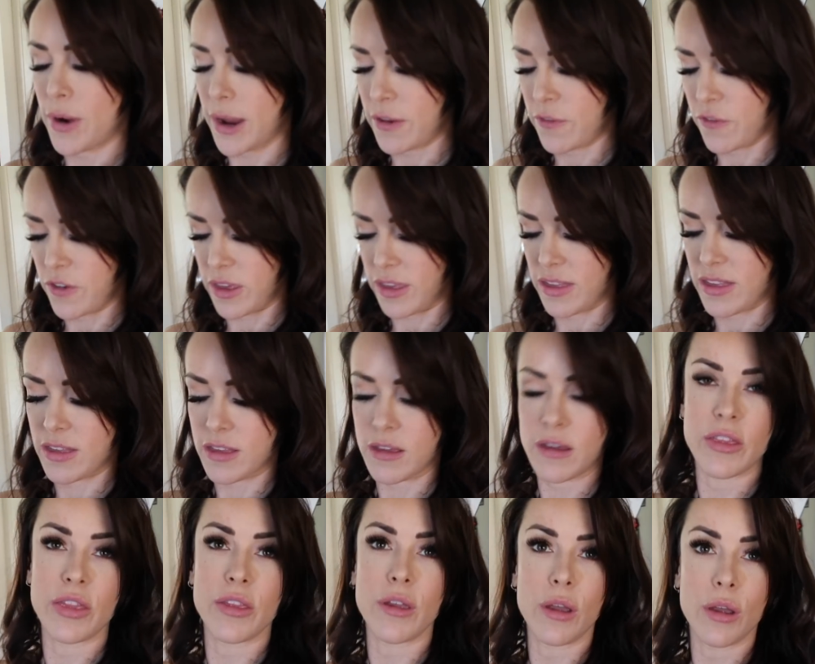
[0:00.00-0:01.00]
breakfast
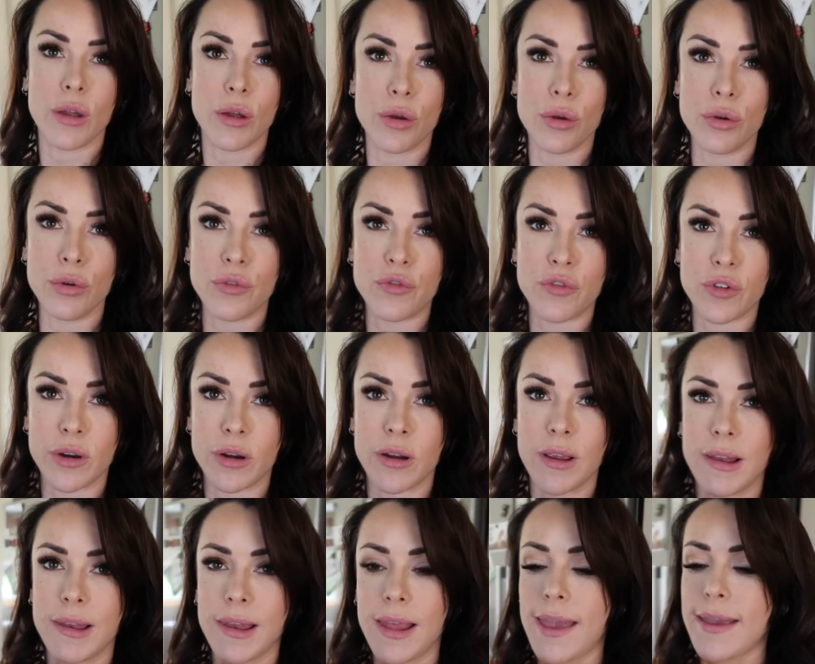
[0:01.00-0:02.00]
on the go
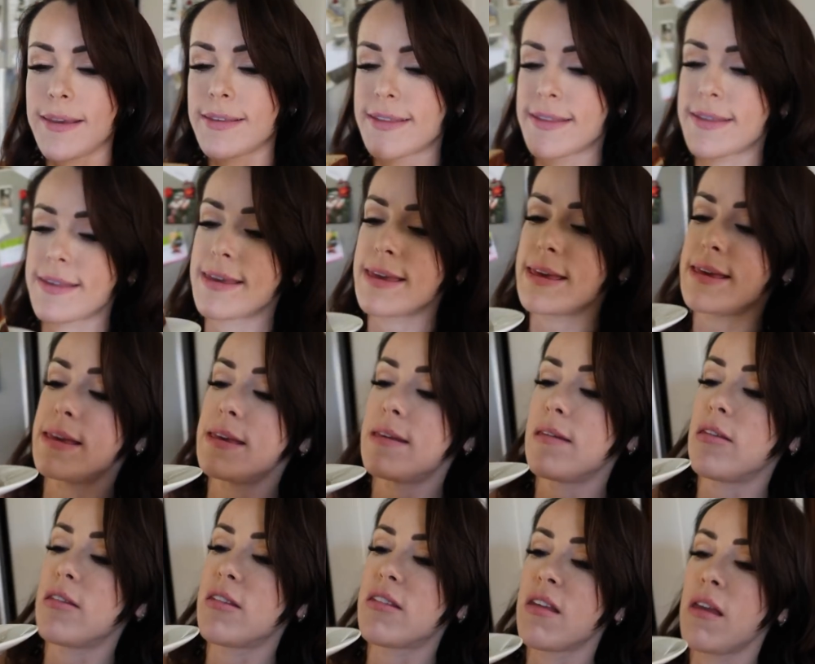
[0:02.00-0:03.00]
for Lex,
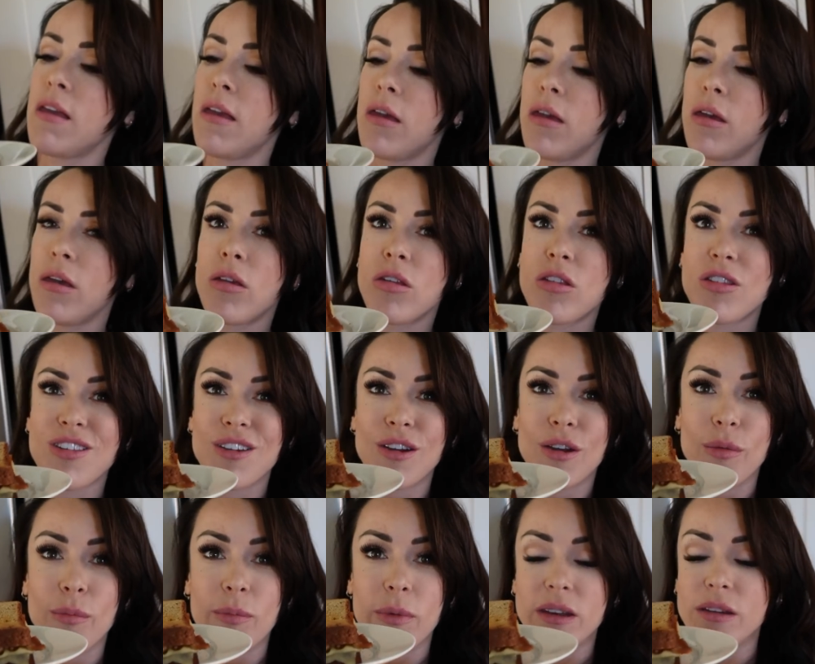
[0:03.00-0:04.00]
is
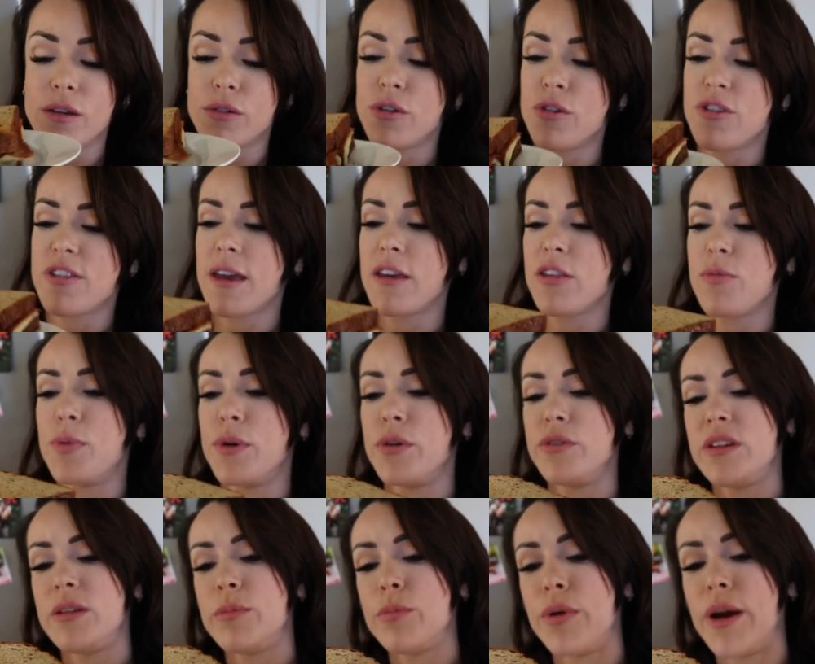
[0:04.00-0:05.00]
some Dr. Zach's
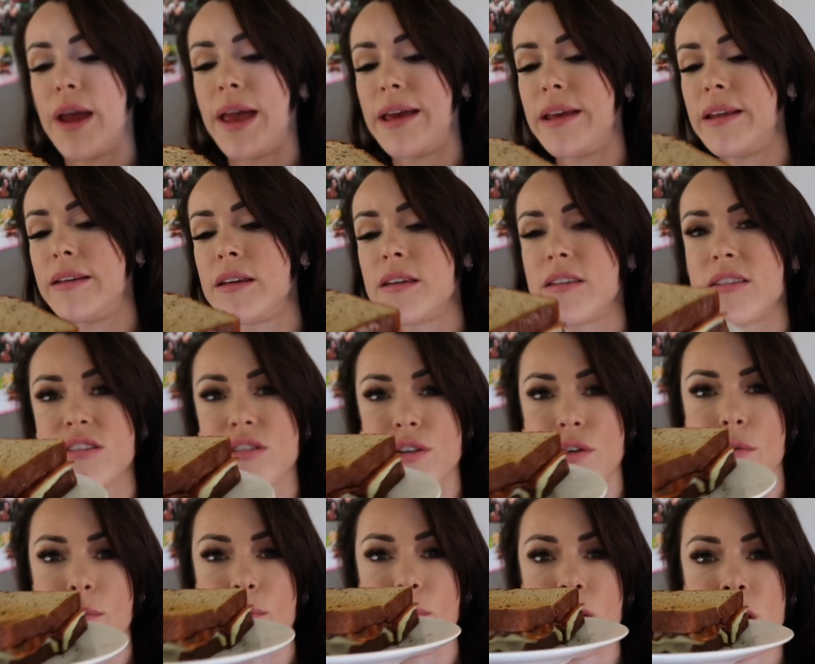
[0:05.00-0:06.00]
protein bread,
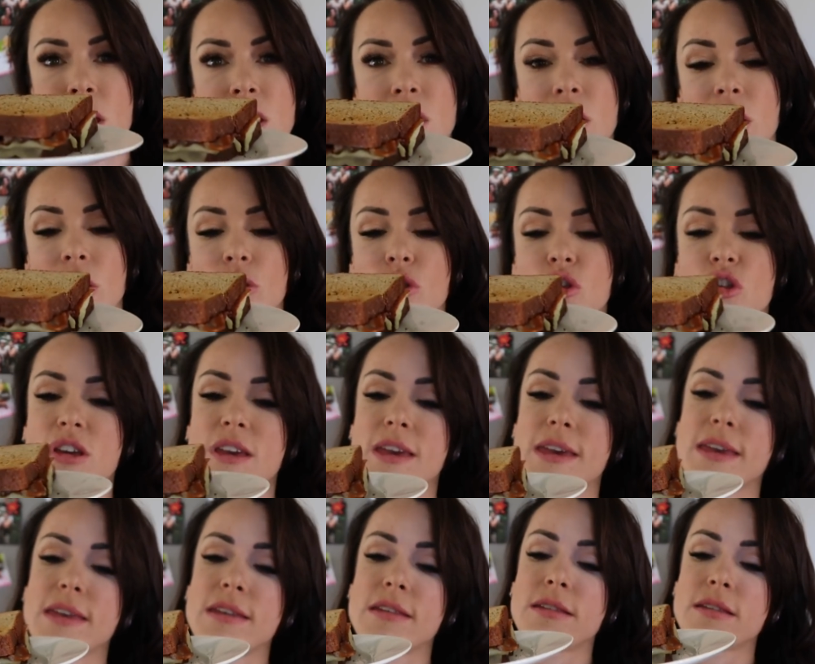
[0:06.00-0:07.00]
some
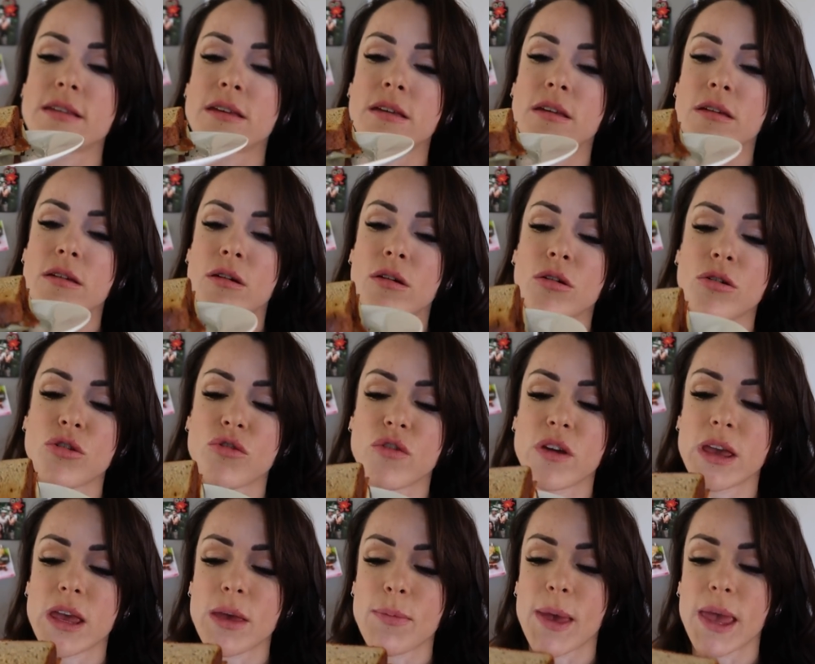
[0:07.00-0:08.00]
cheese,
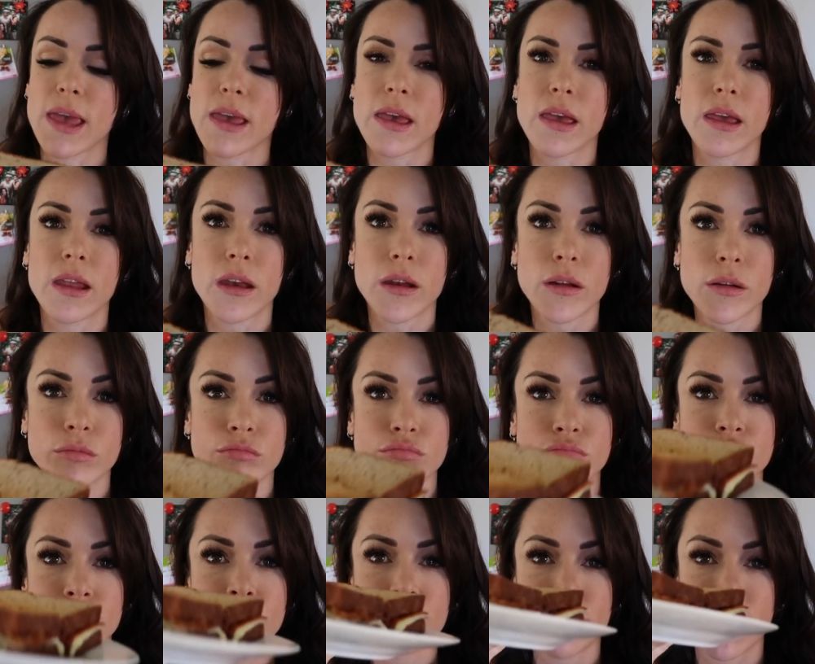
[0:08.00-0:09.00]
streaky bacon
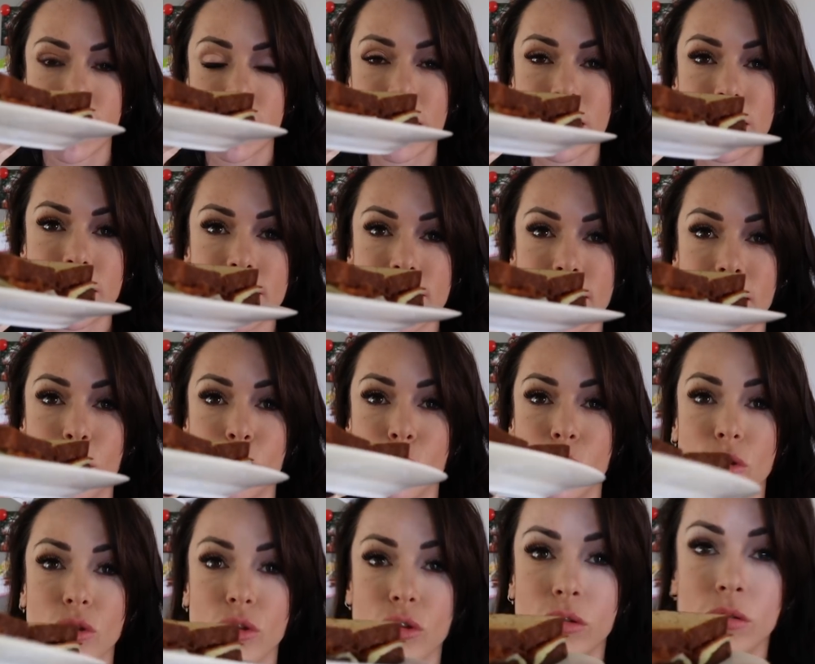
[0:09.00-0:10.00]
in a
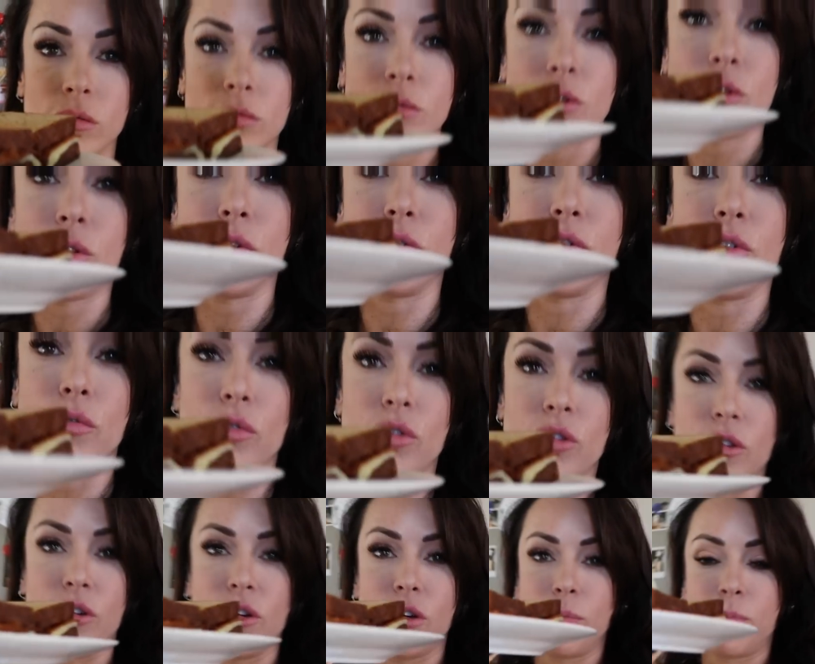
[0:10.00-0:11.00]
sandwich, all
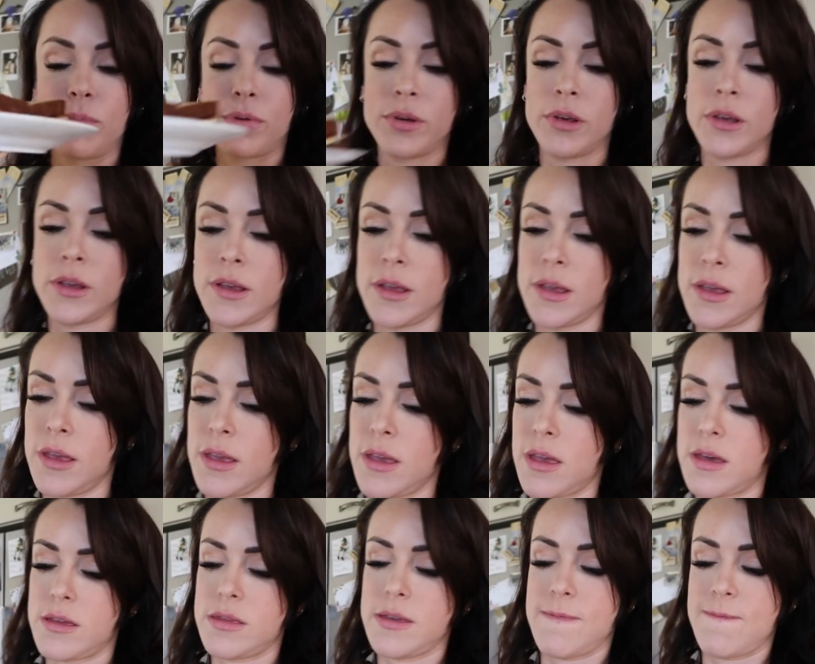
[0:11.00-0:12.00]
toasted up.
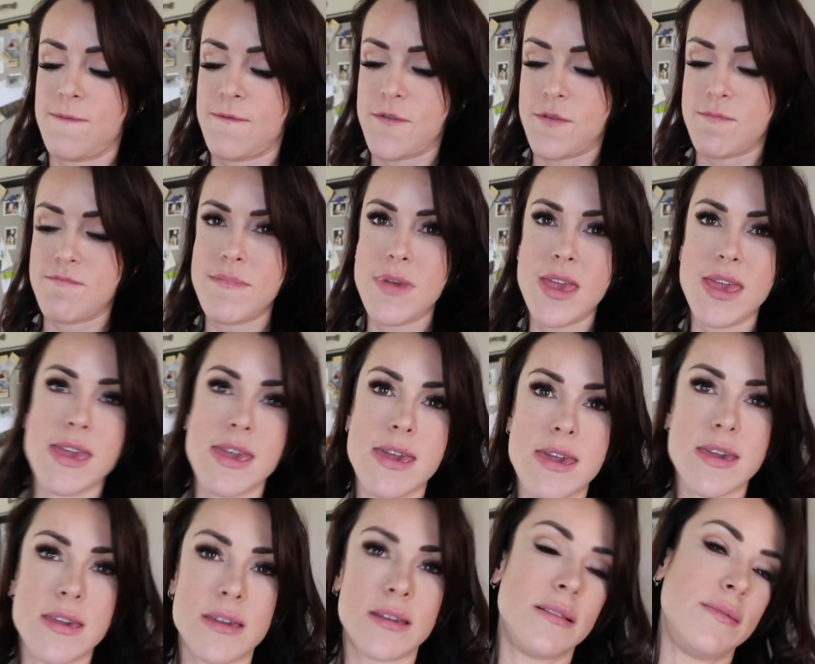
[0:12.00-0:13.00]
And then for
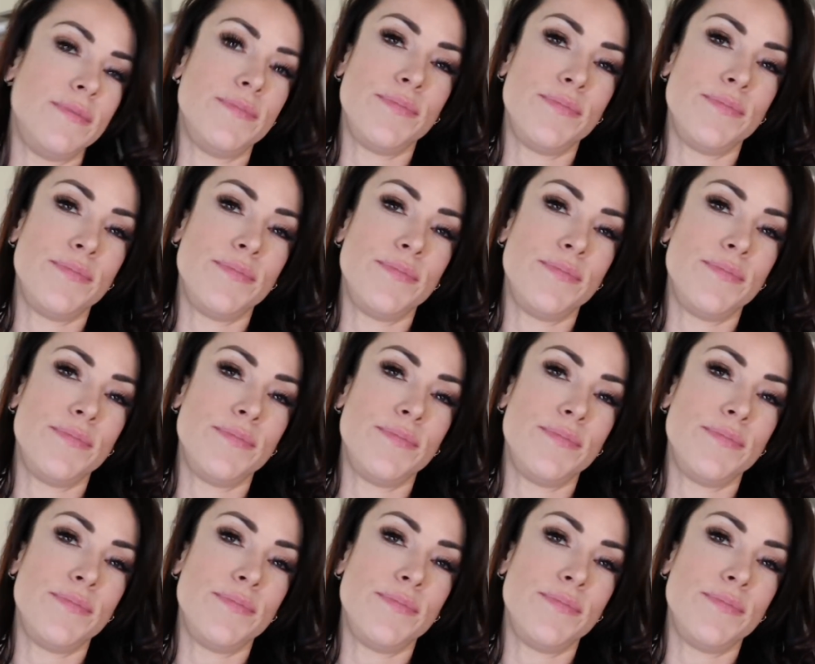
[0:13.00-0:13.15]
me,